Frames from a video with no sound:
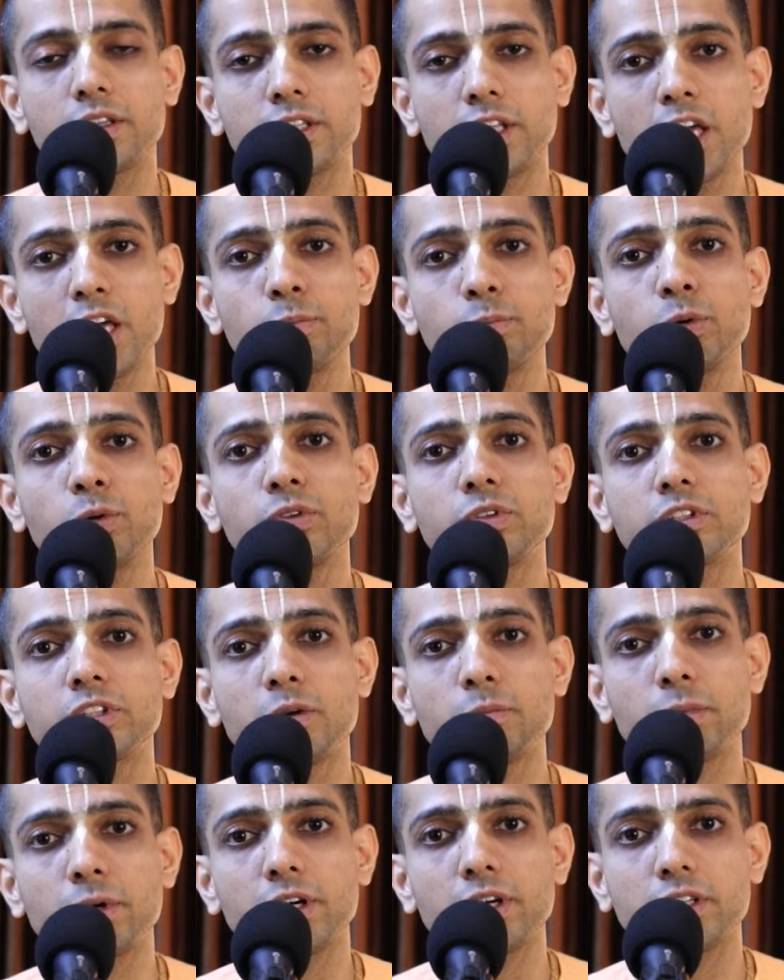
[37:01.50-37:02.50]
tepus
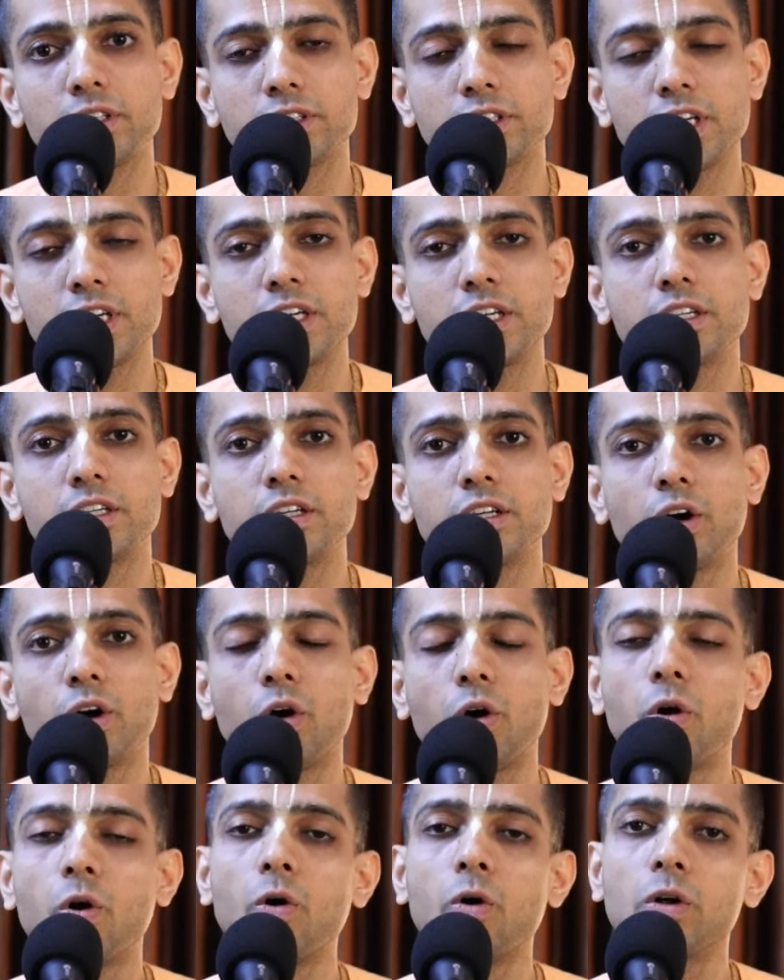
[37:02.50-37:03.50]
tapahate,
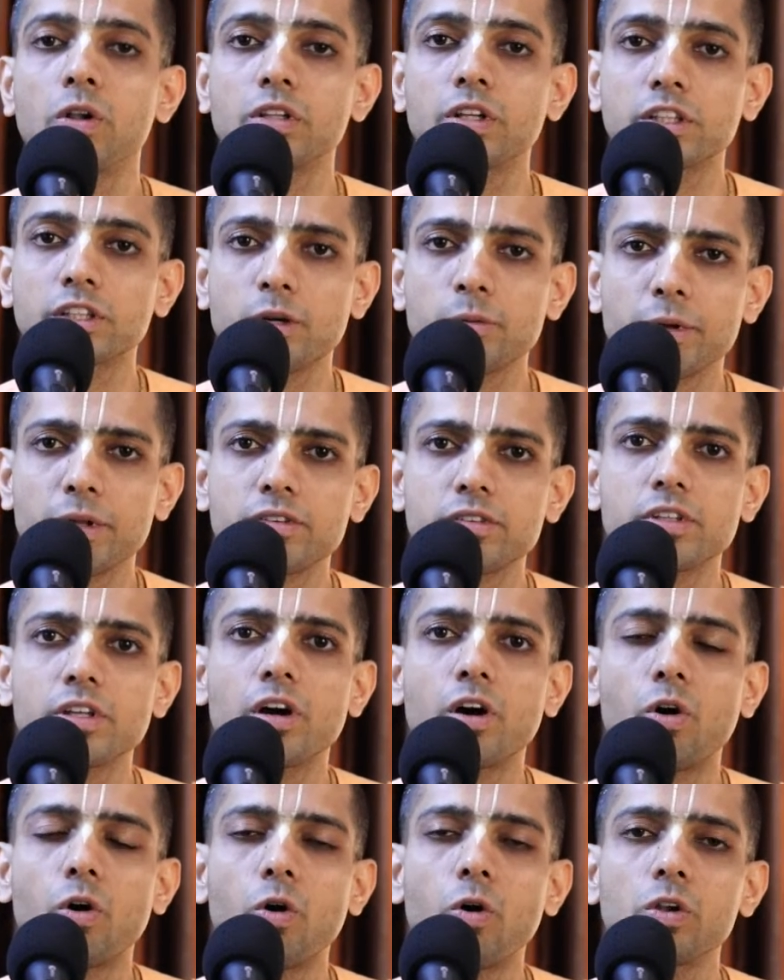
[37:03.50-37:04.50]
all the
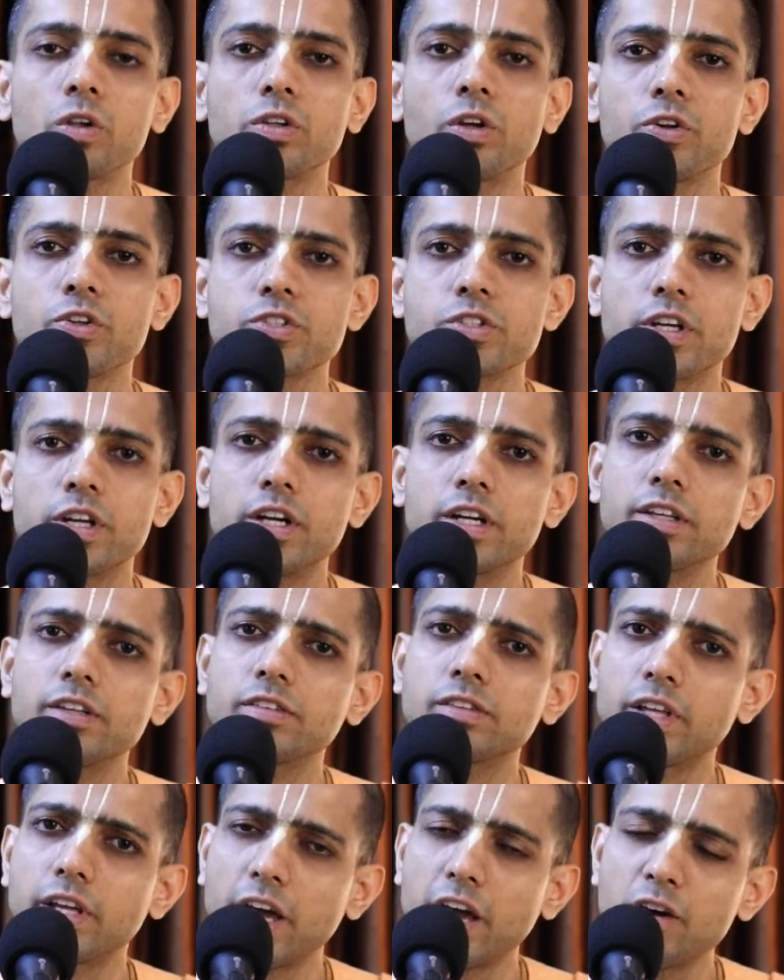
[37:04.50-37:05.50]
tapasya, all the austerities
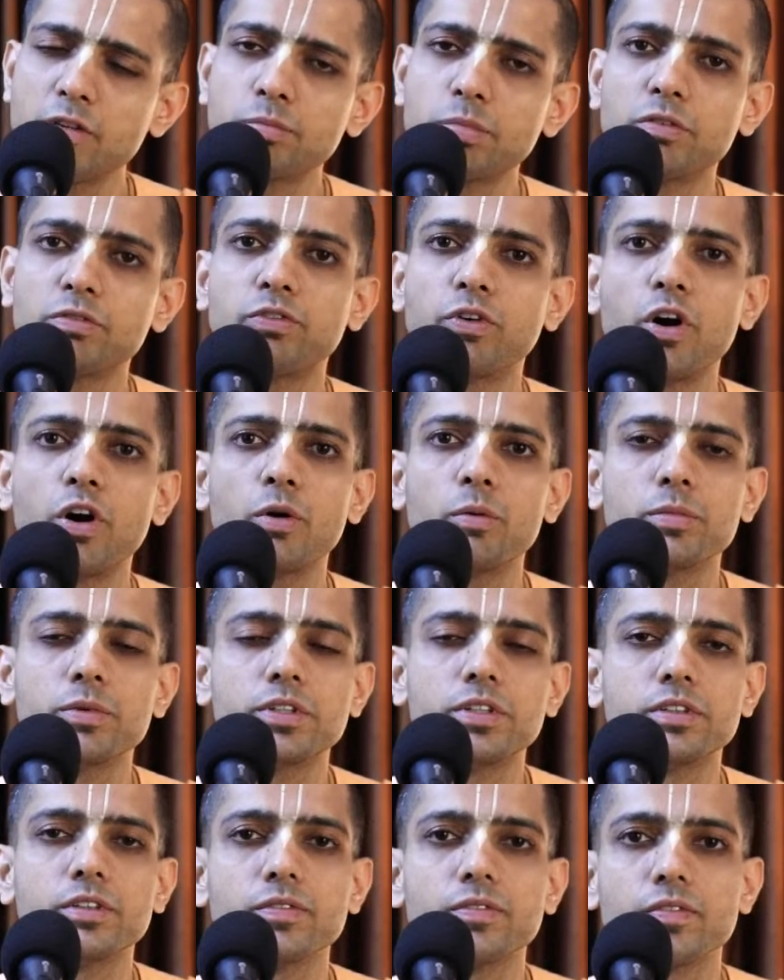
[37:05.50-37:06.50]
they have
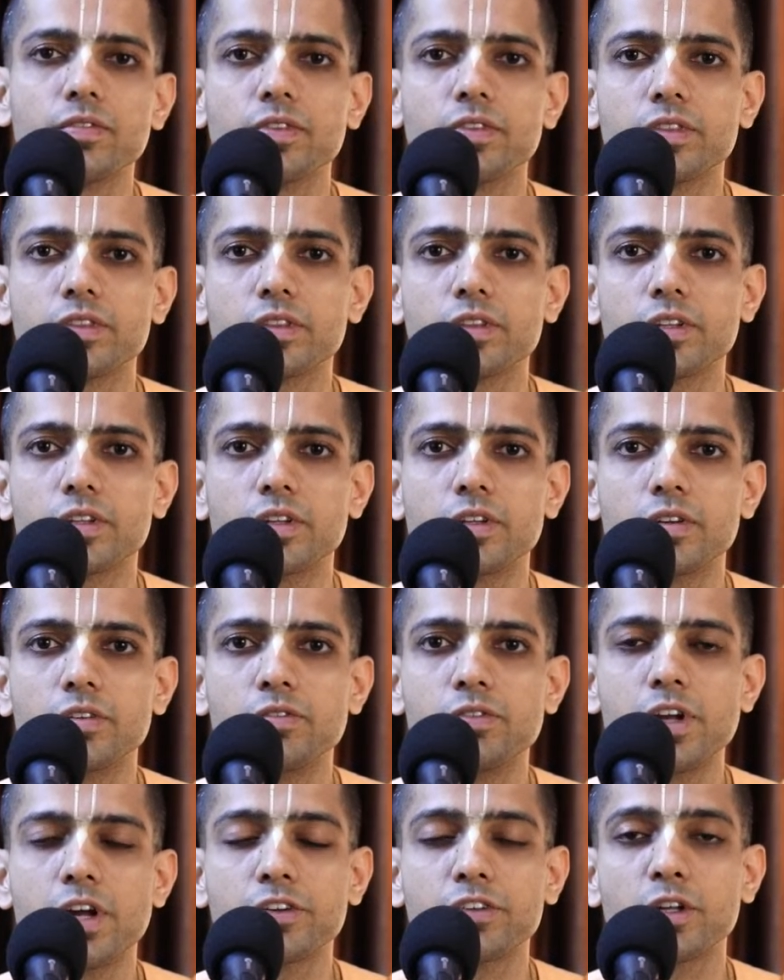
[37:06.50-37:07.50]
performed.
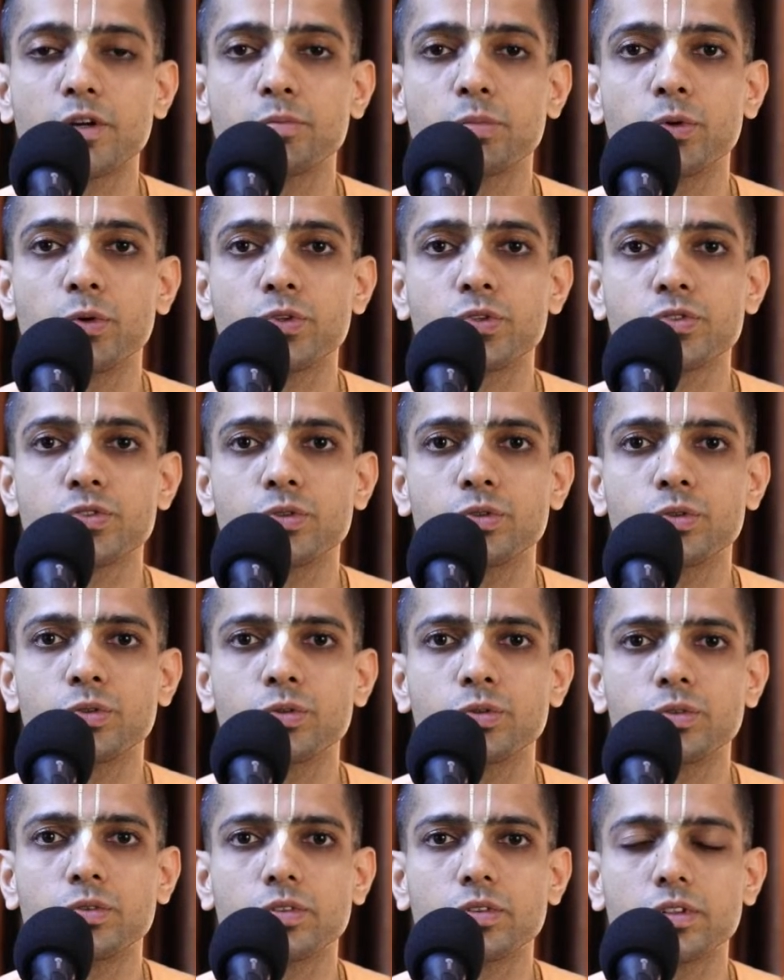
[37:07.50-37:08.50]
We are supposed
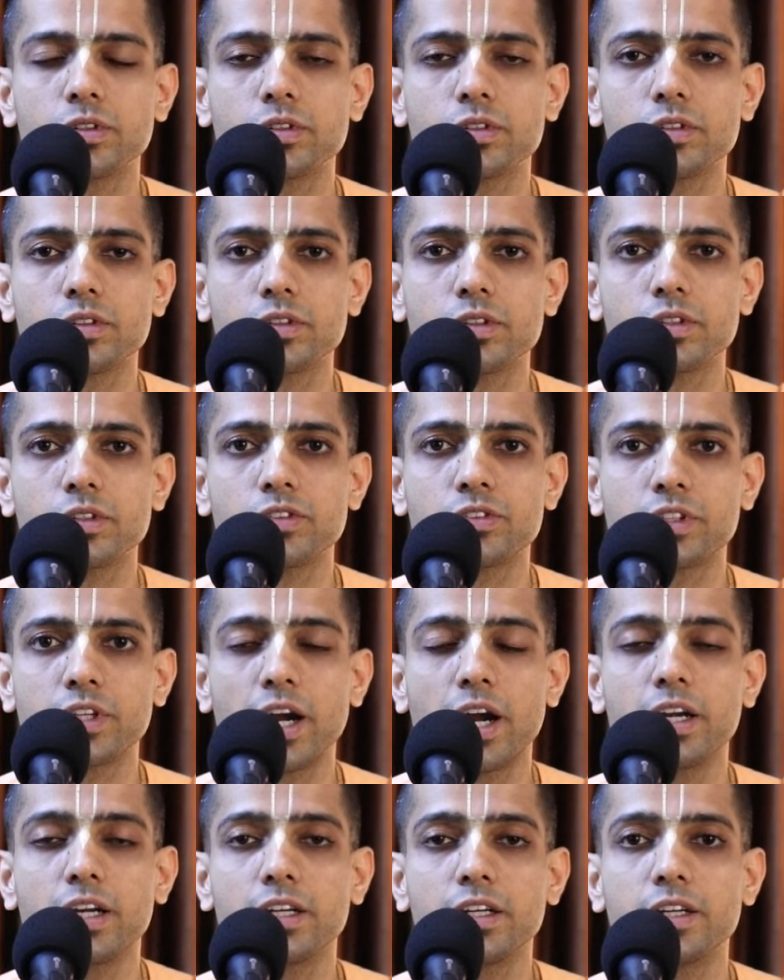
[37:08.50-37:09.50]
to
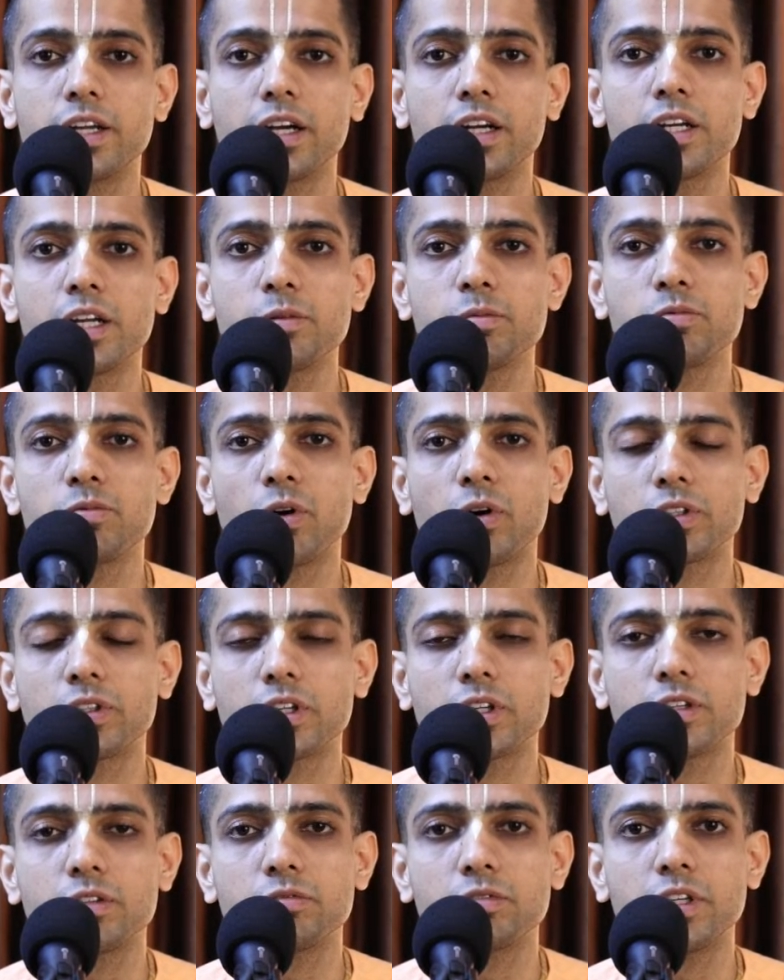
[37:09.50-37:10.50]
stand in neck deep
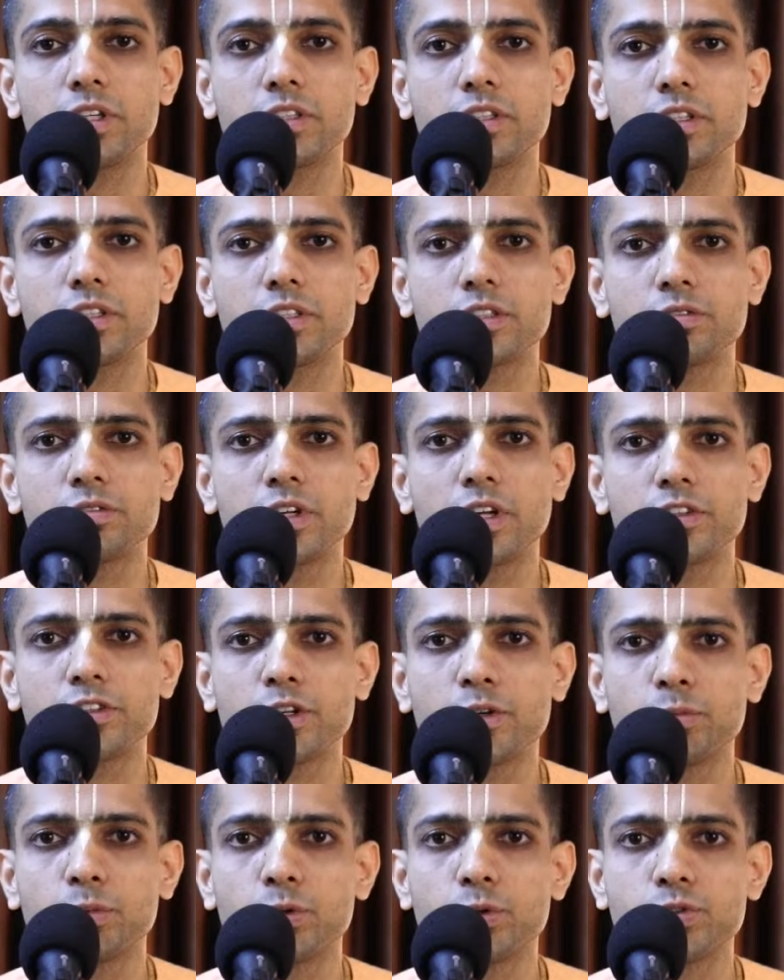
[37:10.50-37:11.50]
water in winters. We are
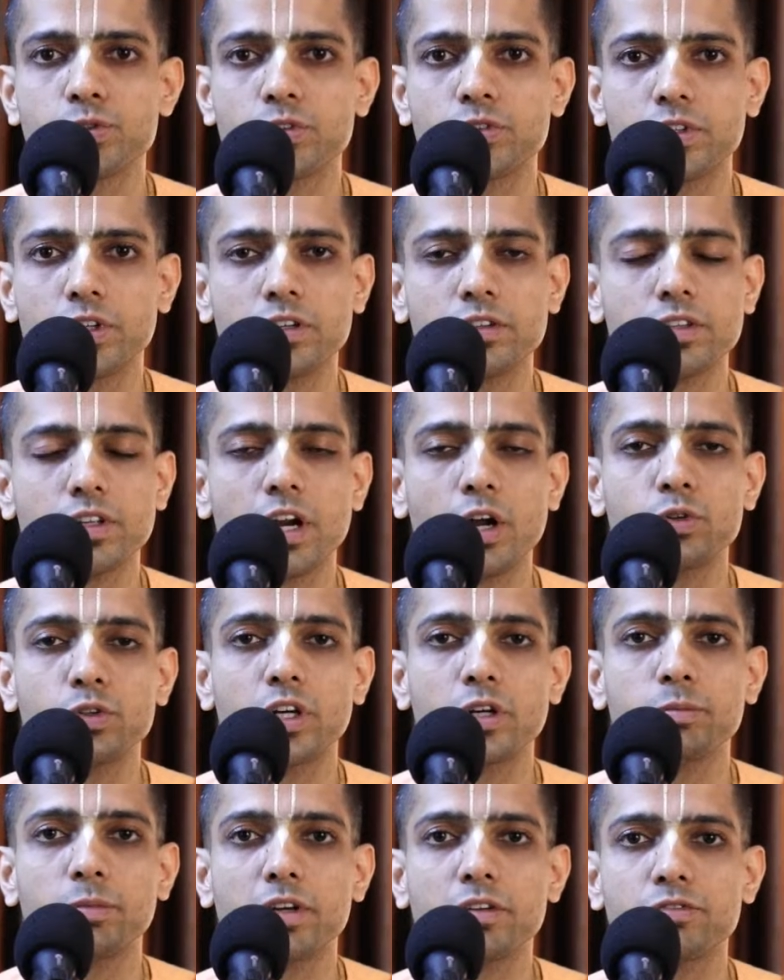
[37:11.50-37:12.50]
supposed to sit
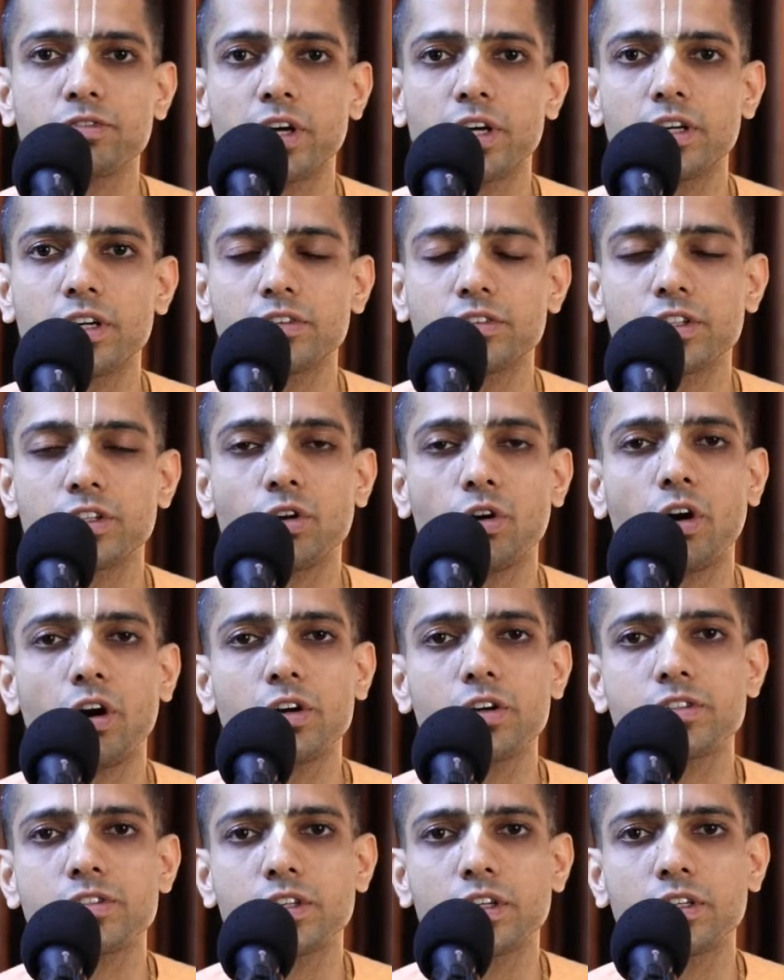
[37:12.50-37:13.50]
surrounded by fires in
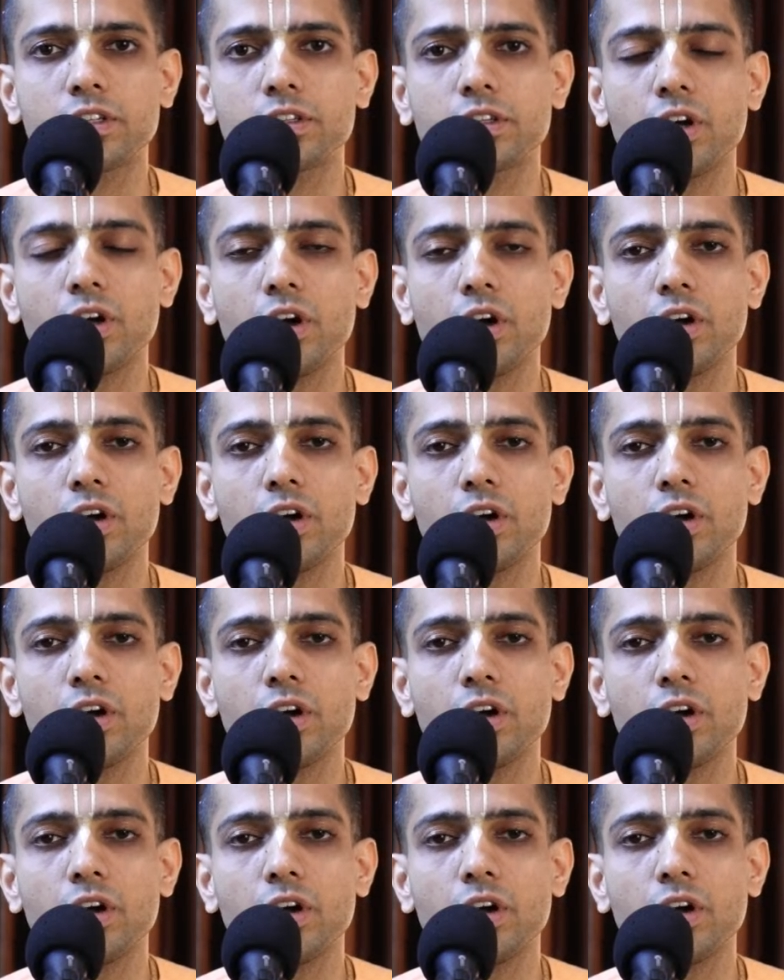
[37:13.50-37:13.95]
hot sun.